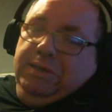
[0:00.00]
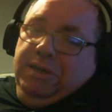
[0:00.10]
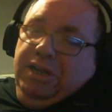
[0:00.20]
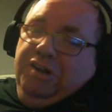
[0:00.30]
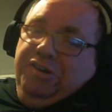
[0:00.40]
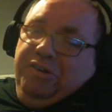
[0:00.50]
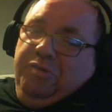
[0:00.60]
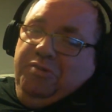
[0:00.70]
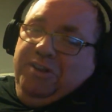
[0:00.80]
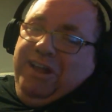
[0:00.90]

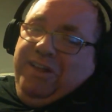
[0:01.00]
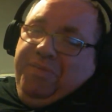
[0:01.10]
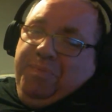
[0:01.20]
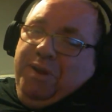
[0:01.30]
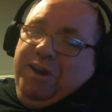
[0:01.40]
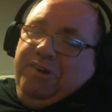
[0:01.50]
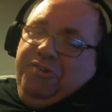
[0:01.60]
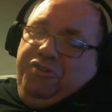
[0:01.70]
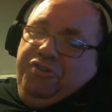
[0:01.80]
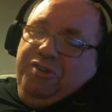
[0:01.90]
lockdown last March,